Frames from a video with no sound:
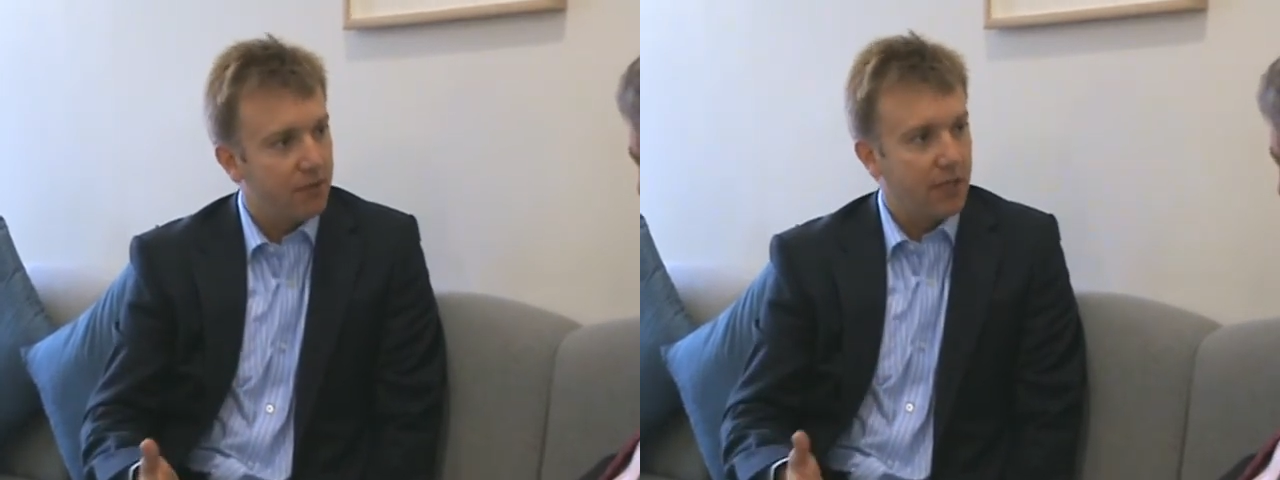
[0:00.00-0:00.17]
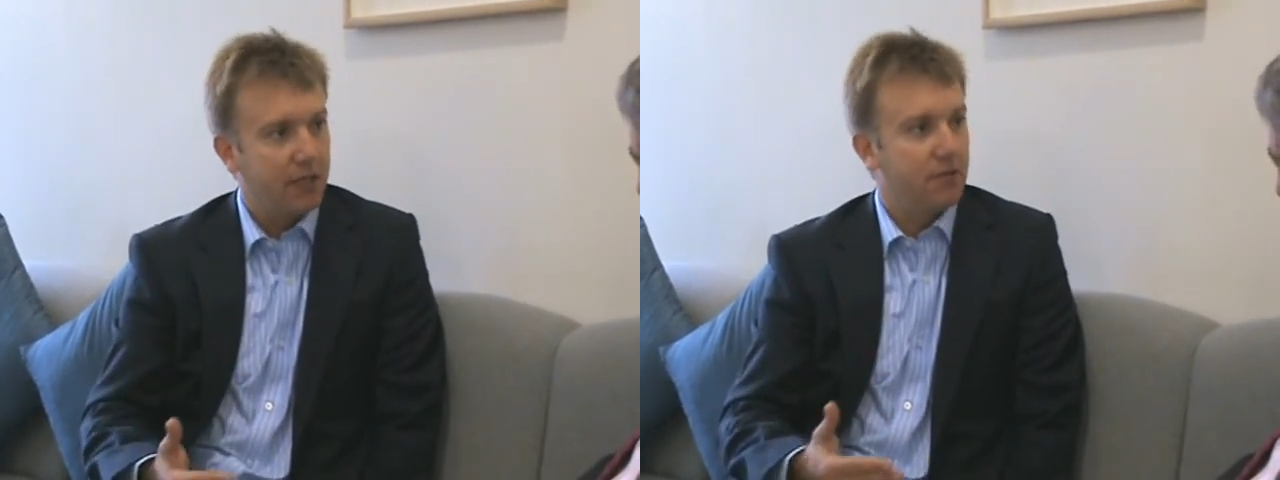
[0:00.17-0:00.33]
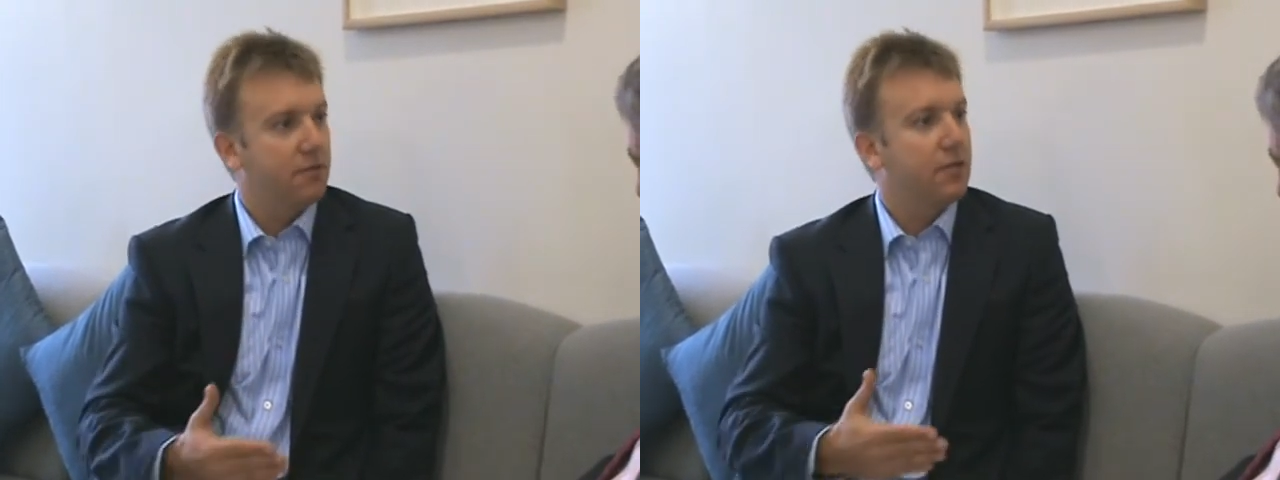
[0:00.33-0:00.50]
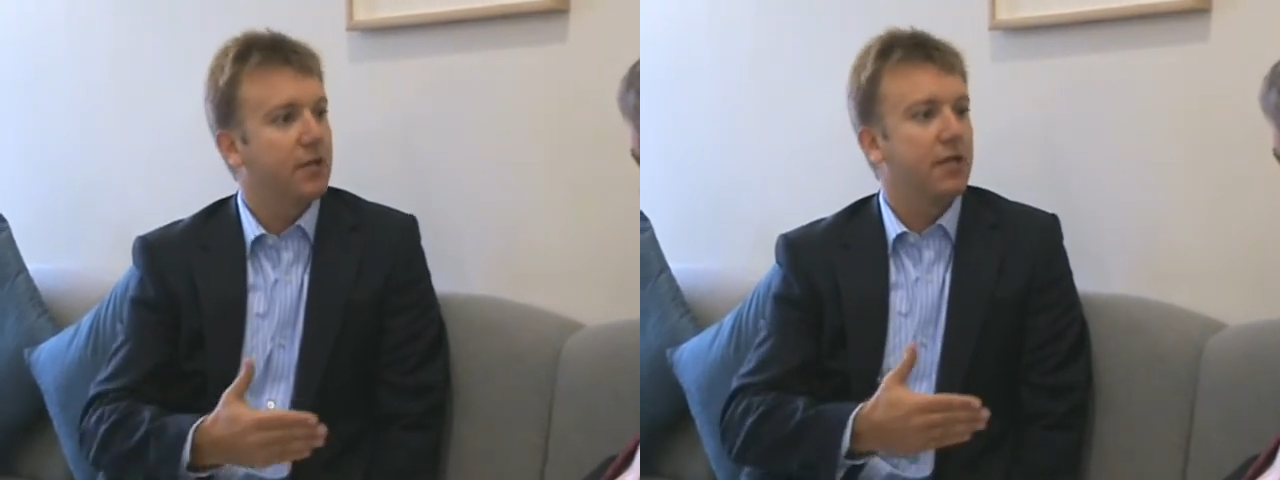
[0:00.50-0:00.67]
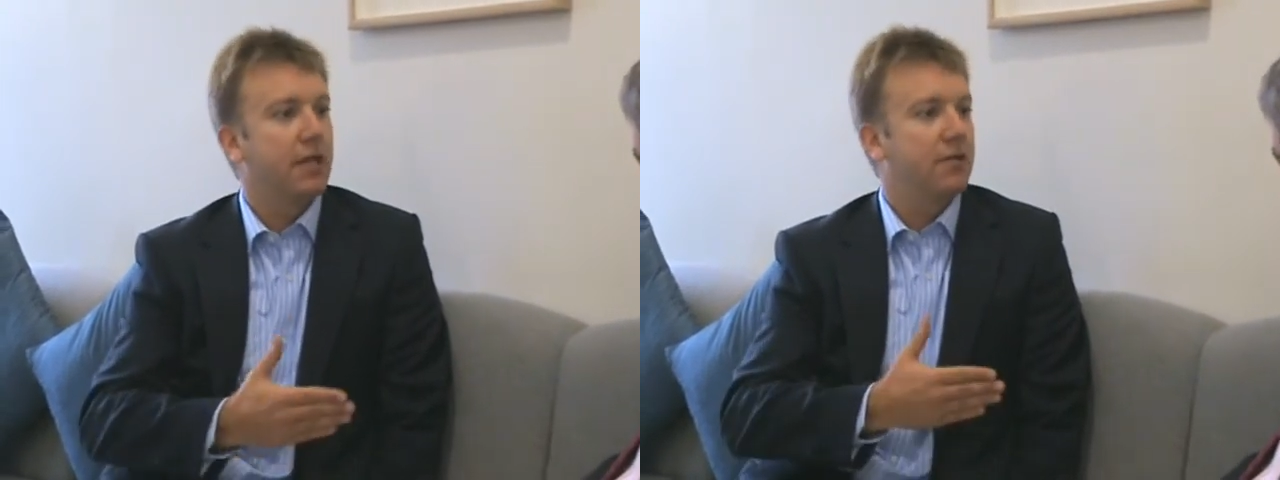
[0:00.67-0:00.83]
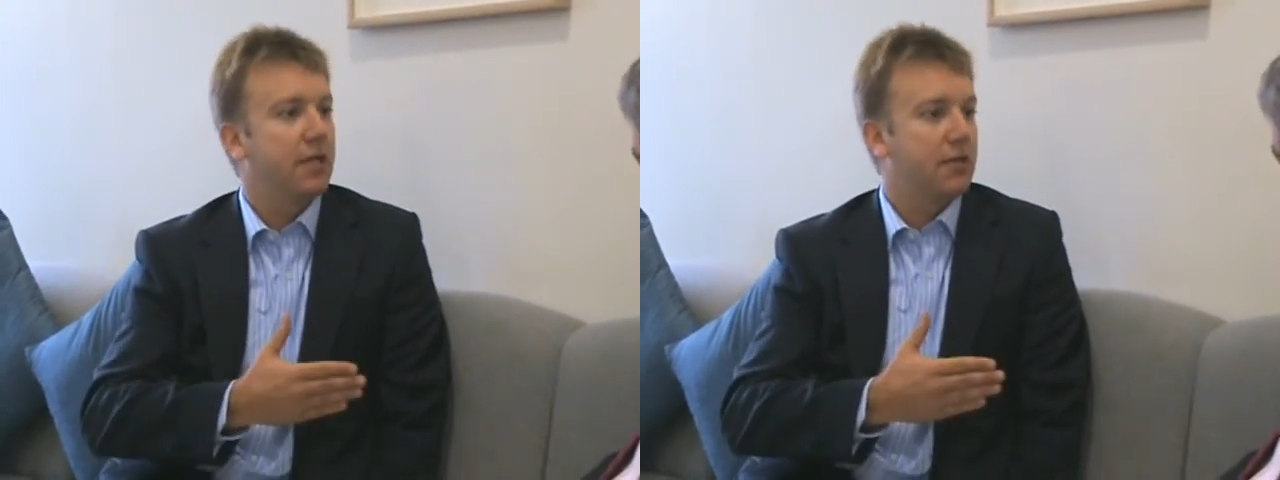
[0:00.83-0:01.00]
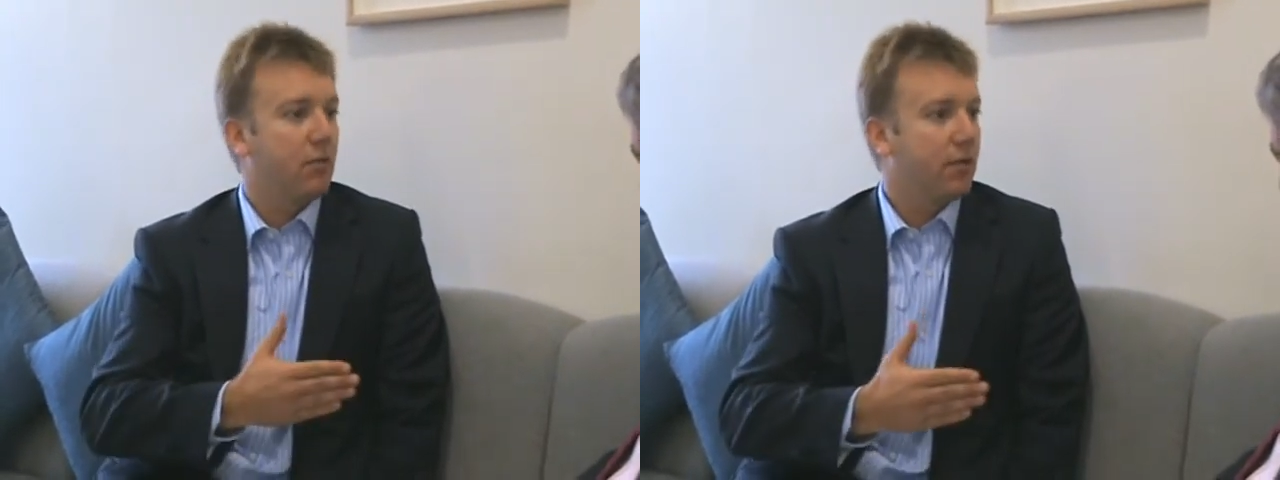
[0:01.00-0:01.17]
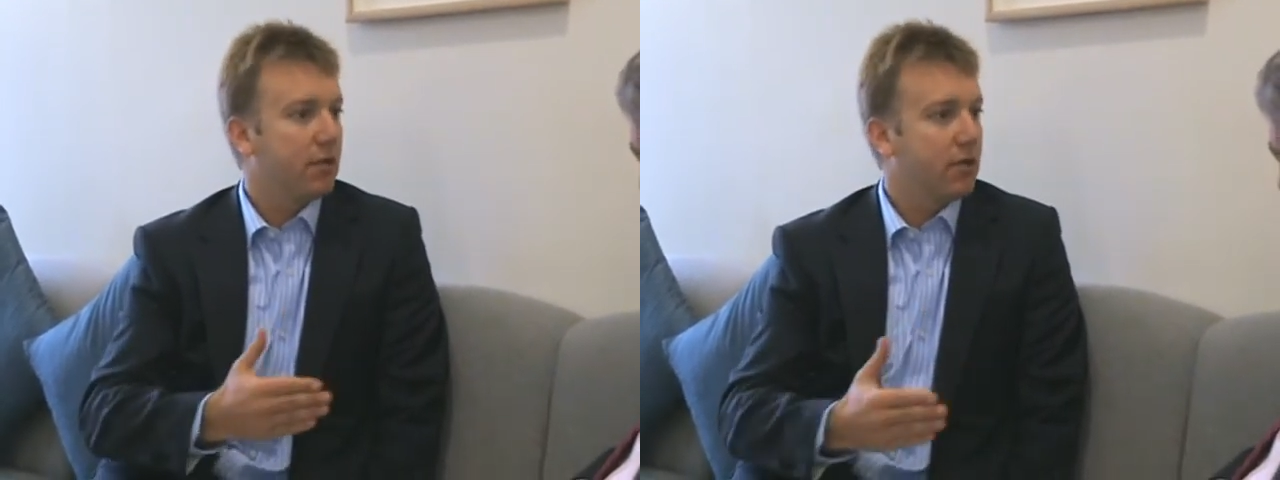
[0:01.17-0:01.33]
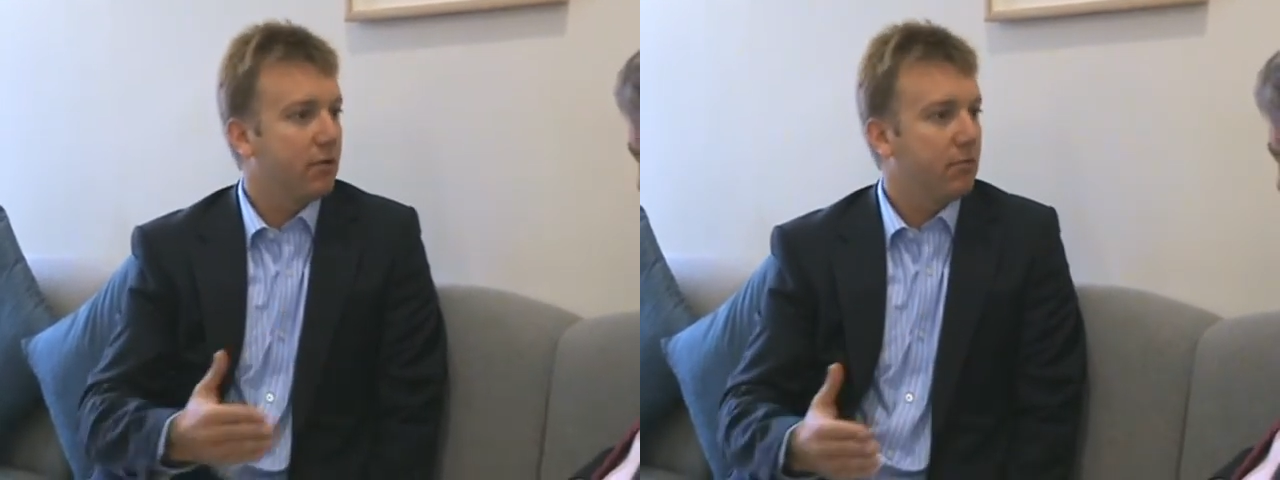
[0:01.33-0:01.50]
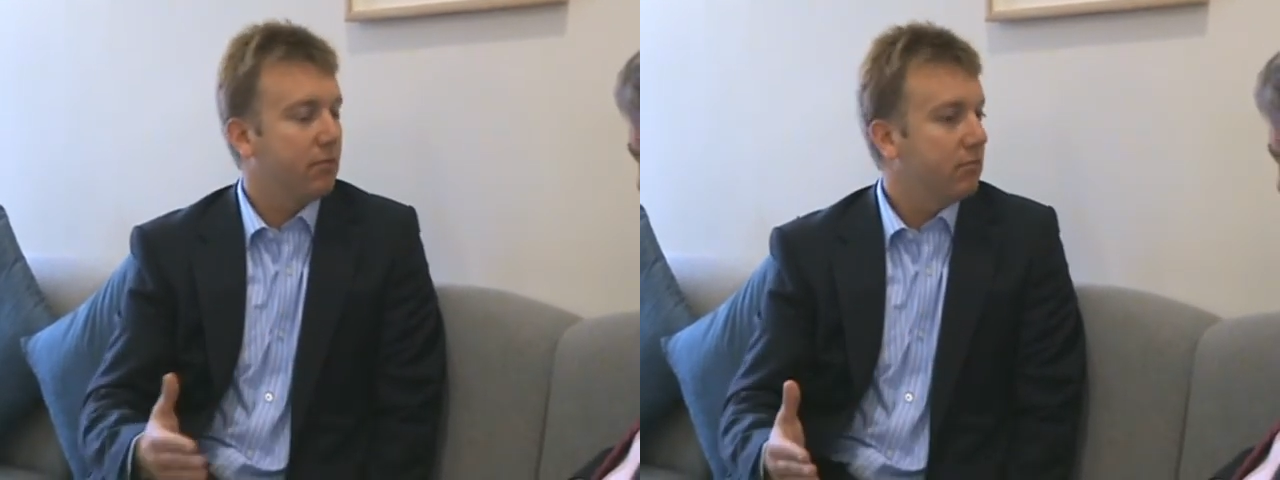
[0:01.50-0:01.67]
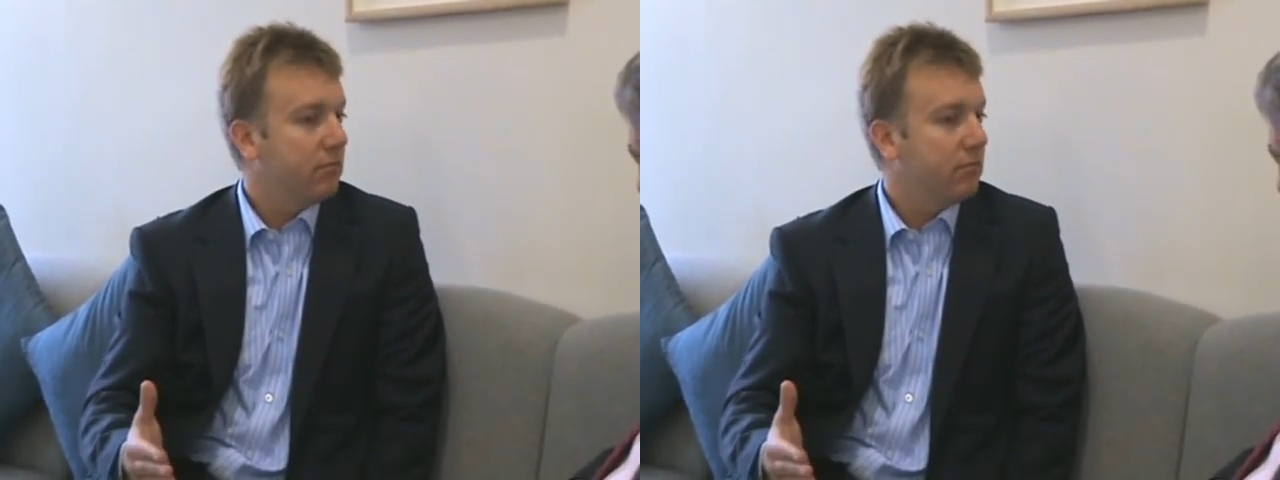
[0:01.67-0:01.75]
They don't want to go